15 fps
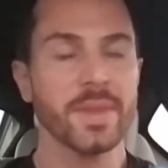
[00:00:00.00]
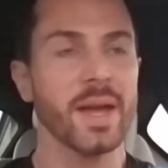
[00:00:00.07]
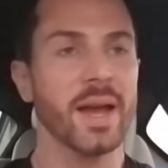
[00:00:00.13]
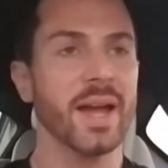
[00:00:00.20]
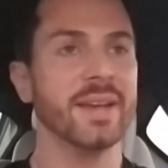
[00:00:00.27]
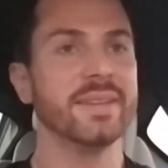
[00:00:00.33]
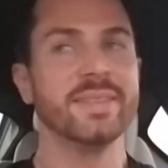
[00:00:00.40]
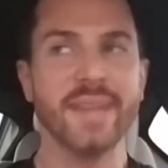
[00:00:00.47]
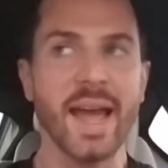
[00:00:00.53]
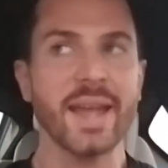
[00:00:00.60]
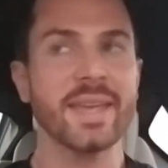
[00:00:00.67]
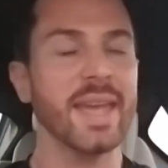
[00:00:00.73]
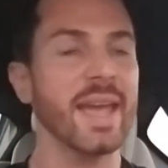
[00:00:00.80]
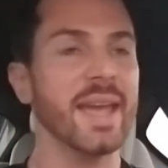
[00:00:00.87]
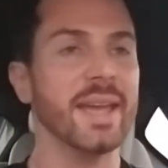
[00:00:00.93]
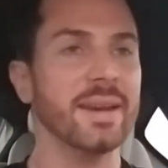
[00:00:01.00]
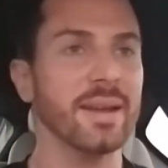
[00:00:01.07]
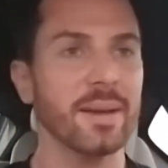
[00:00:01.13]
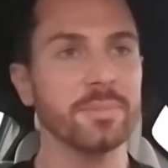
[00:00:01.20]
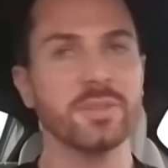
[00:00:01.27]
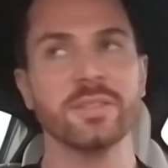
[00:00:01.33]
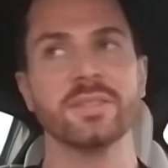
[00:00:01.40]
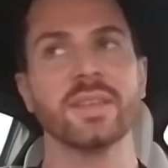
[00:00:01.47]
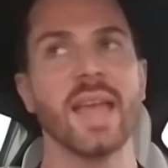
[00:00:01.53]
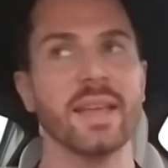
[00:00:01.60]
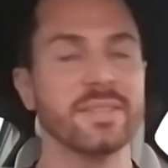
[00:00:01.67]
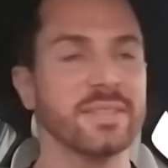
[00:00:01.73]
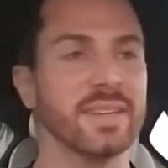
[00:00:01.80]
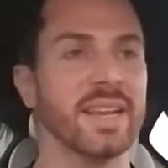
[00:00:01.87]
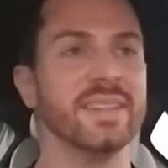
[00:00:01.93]
a decade, I'm just
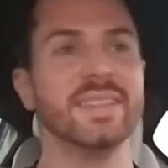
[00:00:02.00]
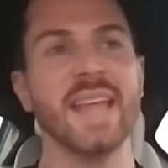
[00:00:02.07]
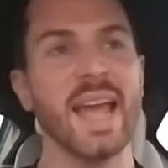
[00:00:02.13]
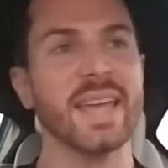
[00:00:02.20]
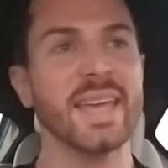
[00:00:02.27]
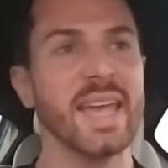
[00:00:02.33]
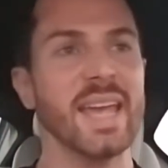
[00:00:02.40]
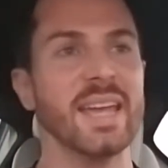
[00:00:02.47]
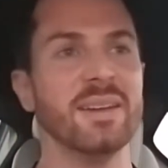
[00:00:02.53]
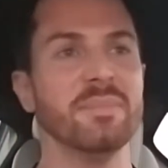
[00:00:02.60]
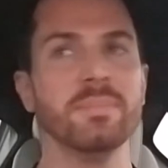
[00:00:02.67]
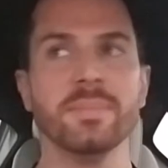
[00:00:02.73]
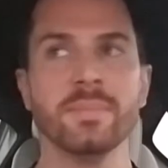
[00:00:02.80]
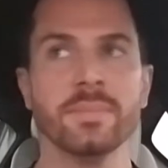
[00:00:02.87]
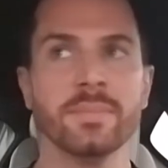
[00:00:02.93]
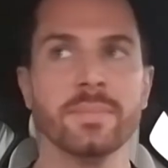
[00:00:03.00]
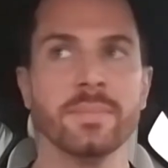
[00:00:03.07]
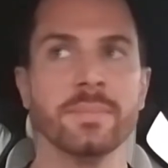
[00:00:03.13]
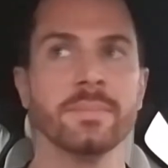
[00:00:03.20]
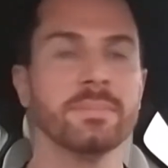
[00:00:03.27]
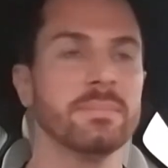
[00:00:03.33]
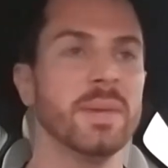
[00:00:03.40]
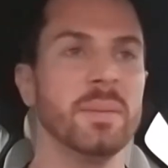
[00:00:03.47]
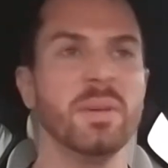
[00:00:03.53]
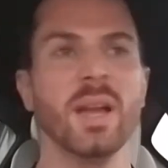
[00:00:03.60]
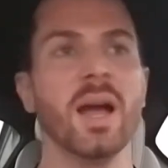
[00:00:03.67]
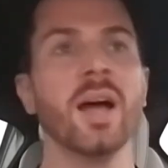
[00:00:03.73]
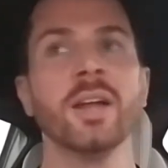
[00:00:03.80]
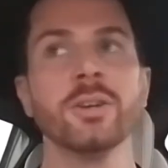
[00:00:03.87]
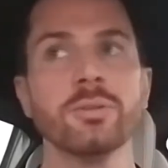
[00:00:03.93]
guessing, a decade, maybe
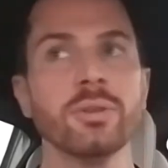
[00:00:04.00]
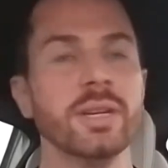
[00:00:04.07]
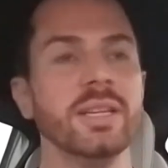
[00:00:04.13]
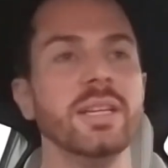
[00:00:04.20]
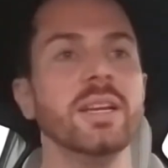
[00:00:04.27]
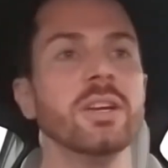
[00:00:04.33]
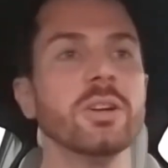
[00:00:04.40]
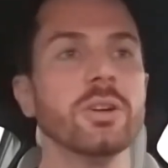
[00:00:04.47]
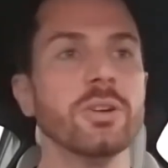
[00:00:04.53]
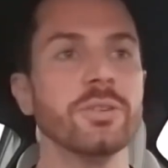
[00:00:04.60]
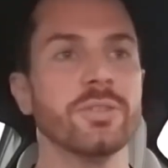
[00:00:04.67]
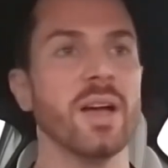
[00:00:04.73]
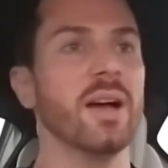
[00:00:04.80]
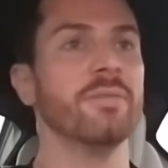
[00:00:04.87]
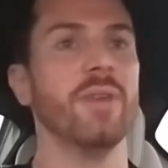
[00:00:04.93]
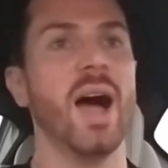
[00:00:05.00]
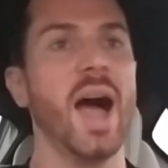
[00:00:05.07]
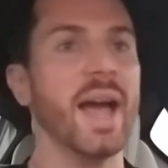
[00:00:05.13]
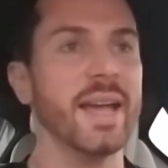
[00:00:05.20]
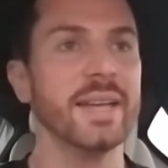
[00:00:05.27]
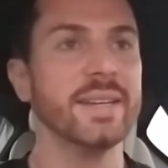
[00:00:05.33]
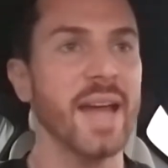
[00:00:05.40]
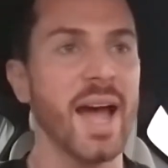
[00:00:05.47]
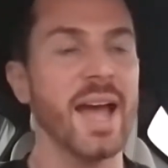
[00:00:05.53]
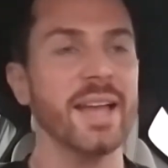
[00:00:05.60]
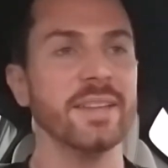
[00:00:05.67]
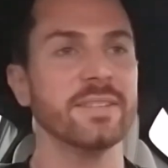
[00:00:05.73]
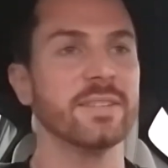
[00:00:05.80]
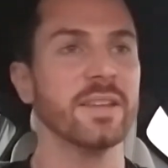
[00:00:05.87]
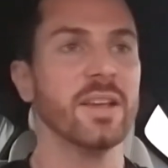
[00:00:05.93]
100 years of
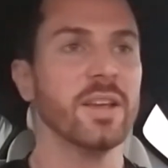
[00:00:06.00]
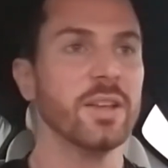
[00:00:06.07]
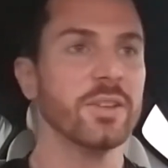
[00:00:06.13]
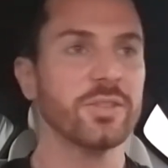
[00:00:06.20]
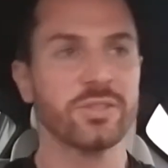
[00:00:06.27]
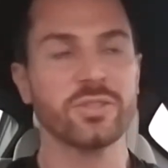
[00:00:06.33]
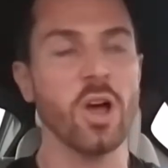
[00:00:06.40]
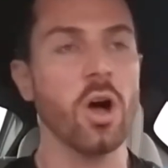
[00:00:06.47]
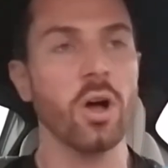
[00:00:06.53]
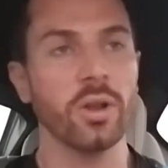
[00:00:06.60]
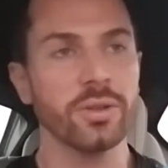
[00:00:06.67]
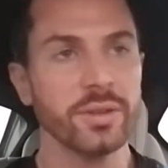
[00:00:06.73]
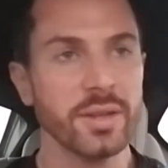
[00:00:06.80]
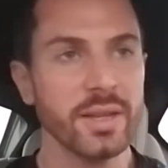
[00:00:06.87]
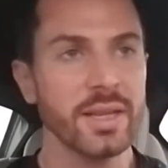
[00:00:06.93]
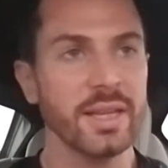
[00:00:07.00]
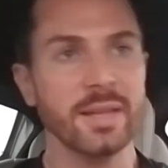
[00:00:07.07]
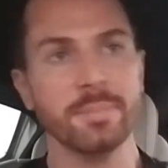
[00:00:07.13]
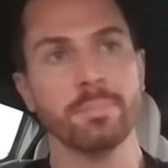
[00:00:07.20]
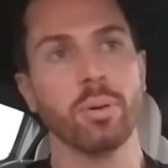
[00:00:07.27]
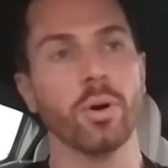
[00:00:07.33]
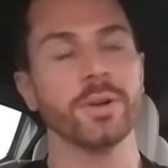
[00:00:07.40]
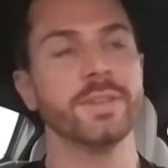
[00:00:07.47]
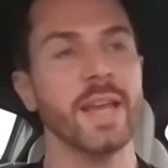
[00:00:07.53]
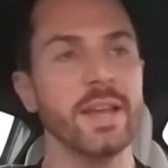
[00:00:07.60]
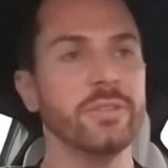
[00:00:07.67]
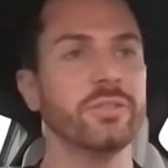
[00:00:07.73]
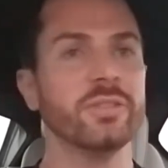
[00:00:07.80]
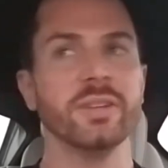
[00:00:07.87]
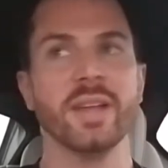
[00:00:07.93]
iodized salt
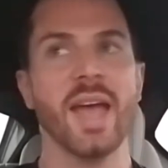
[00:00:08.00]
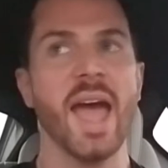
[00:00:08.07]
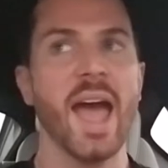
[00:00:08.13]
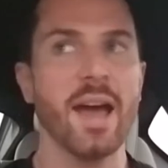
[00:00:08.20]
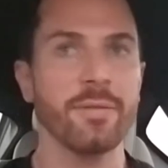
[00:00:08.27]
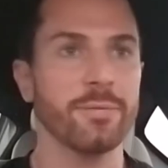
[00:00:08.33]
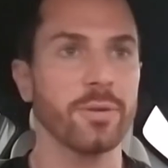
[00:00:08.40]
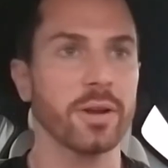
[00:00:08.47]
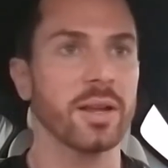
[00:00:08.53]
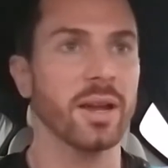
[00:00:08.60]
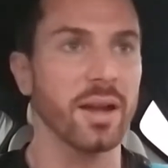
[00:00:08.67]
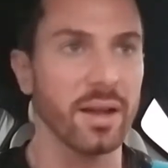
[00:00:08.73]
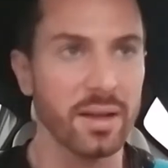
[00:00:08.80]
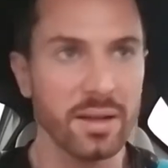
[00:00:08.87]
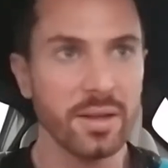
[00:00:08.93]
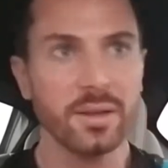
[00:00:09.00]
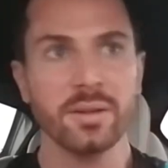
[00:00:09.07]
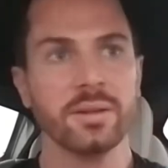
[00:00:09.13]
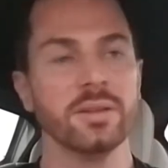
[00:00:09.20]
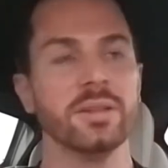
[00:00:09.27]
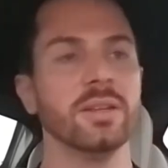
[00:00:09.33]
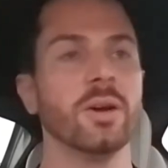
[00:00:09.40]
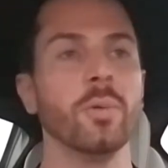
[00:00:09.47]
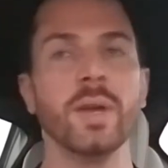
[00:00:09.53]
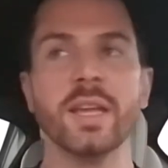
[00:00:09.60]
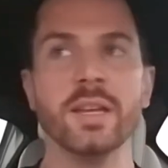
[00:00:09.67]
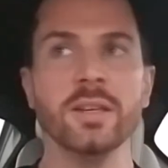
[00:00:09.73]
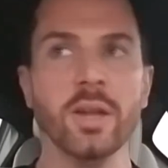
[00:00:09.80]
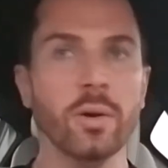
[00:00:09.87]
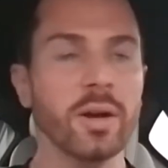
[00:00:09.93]
importation to Africa. We
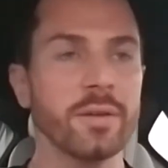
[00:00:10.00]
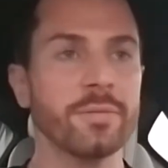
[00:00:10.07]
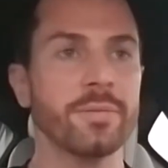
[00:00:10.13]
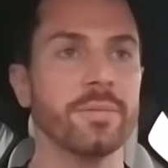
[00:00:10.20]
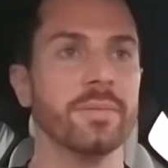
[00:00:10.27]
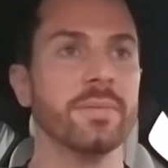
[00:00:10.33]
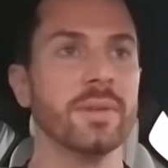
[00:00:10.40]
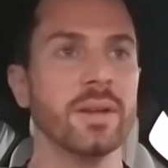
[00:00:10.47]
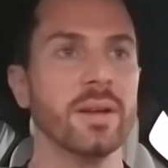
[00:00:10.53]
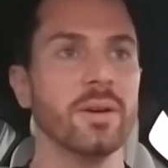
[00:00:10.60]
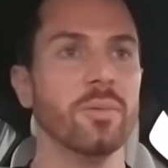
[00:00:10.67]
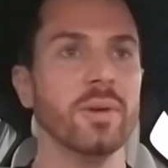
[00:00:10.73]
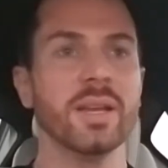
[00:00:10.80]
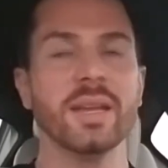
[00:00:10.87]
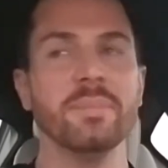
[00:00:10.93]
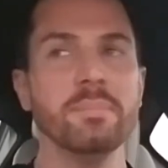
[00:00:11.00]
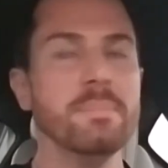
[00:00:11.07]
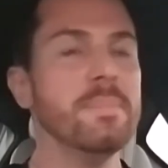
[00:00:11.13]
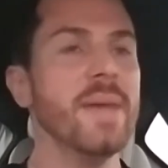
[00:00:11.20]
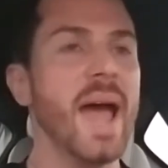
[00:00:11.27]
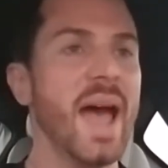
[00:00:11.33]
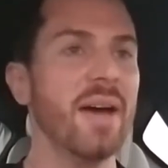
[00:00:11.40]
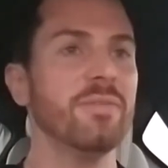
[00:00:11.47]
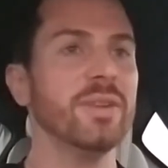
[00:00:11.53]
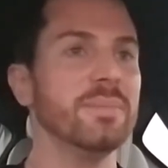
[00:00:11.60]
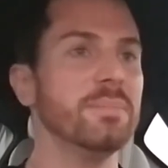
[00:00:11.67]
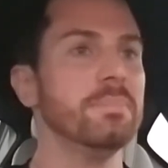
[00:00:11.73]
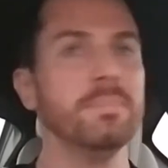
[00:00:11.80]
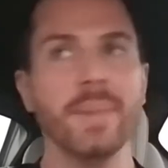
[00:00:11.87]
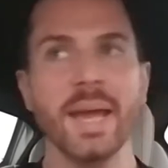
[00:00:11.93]
could do it, we can have it
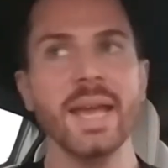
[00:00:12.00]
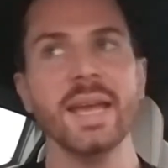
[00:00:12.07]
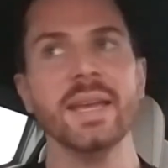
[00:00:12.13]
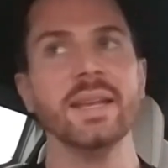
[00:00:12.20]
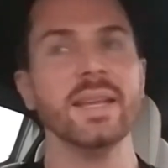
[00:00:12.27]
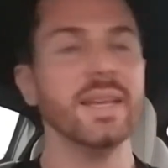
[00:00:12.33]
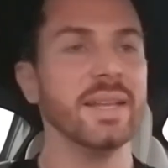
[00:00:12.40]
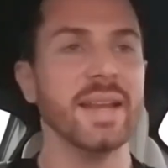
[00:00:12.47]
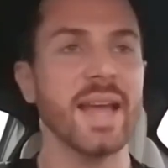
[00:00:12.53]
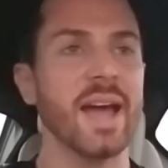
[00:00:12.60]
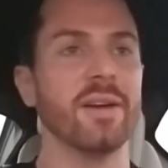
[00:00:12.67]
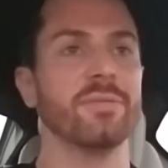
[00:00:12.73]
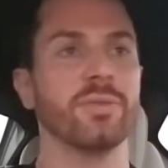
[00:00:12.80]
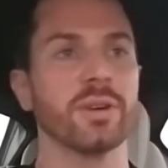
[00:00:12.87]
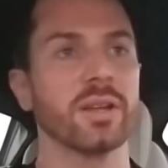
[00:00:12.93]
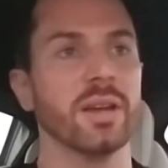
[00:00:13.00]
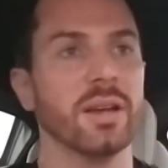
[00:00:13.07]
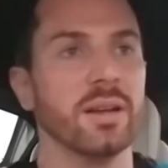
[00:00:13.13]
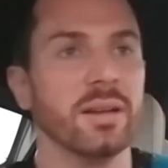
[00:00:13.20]
made in Africa.